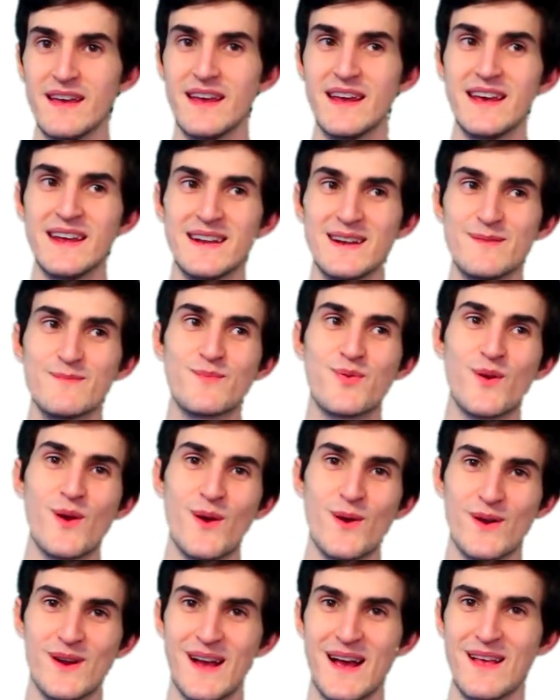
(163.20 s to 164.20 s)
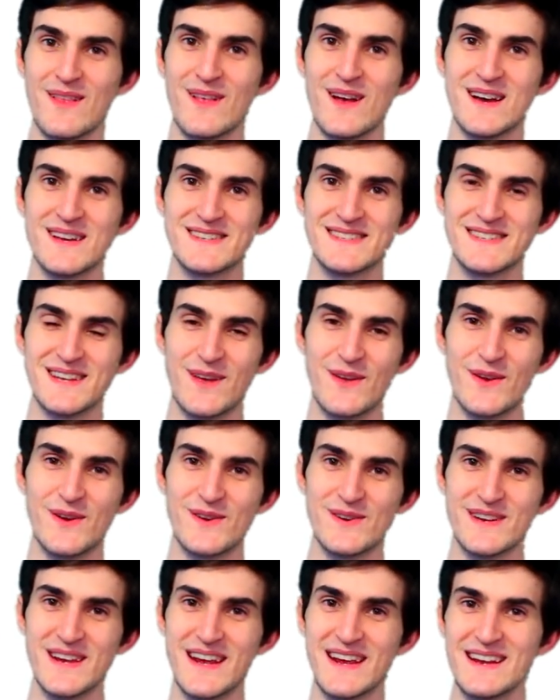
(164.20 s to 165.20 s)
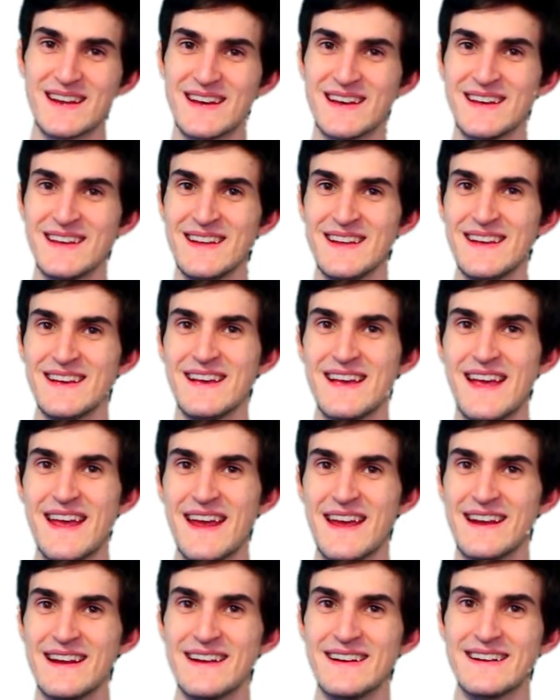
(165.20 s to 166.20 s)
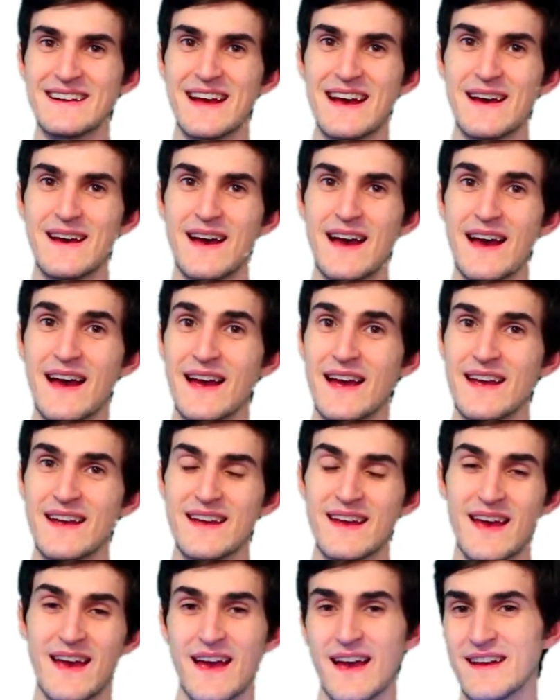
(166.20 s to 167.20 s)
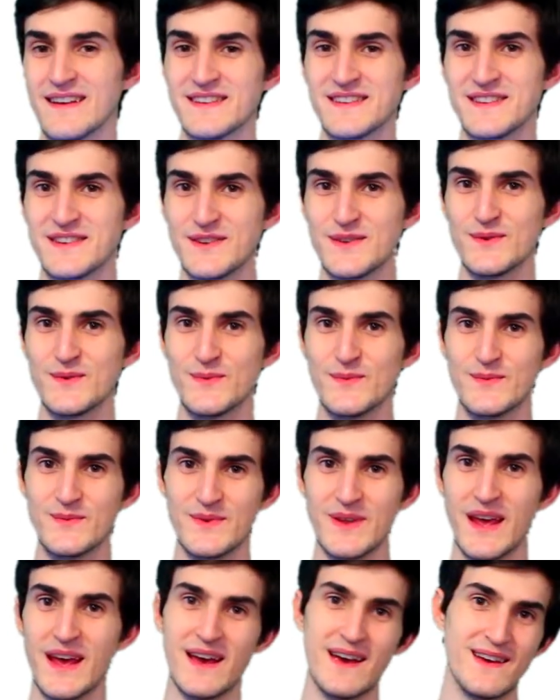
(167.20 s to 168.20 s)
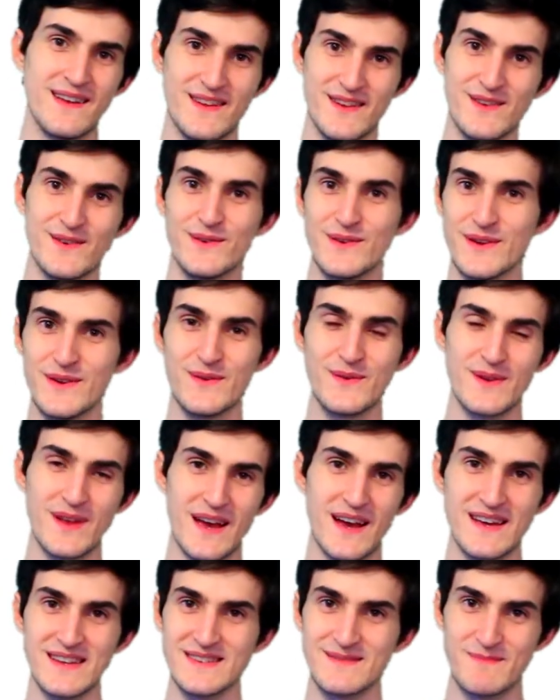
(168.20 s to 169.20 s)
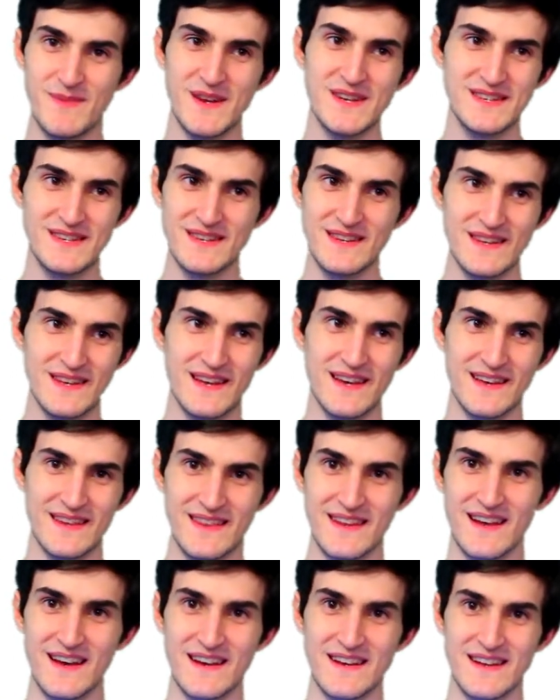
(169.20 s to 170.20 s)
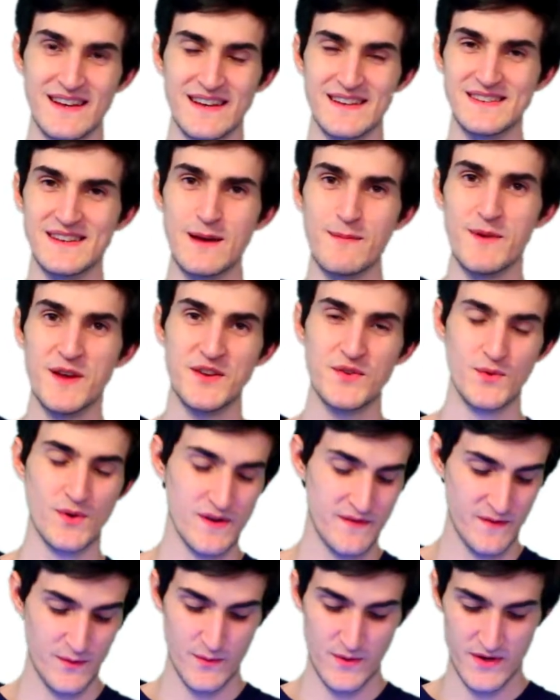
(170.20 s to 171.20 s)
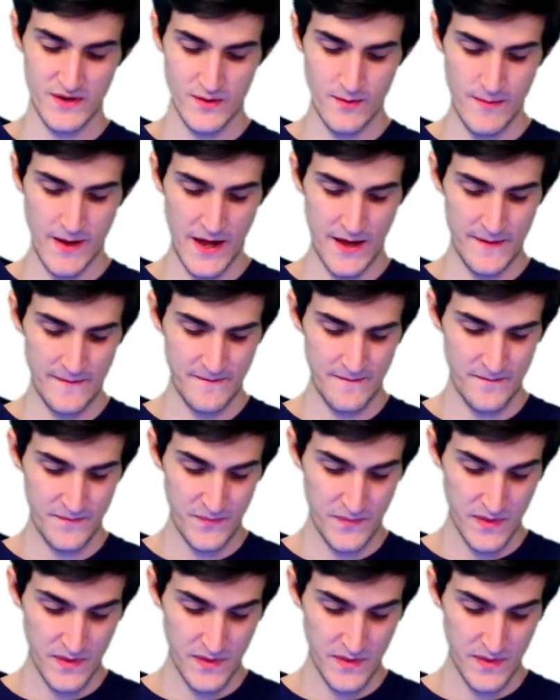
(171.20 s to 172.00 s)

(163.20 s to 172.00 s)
and it broke. I lost cellular data, and I had to, yeah, you guys basically get the idea. It's on my Twitter if you want to know about it.